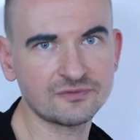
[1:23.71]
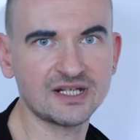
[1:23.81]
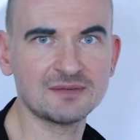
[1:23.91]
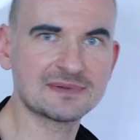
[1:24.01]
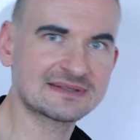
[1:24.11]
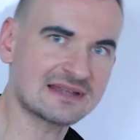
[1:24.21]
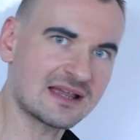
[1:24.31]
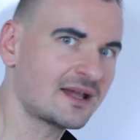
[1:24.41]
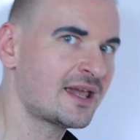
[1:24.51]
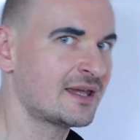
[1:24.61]
variables
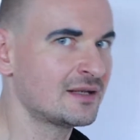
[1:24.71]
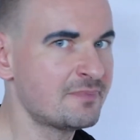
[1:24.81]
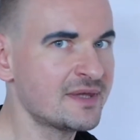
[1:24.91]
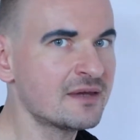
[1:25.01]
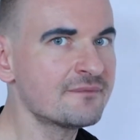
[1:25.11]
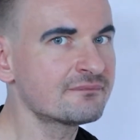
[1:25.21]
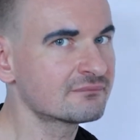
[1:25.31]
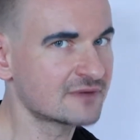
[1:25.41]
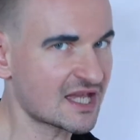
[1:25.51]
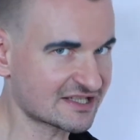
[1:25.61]
like a and b,
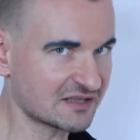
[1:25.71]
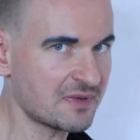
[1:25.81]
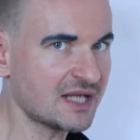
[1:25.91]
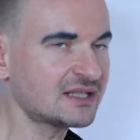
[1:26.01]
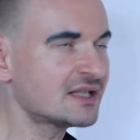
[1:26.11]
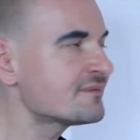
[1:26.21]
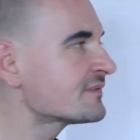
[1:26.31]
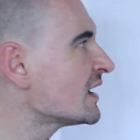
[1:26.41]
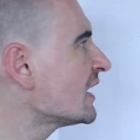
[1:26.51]
doesn't matter.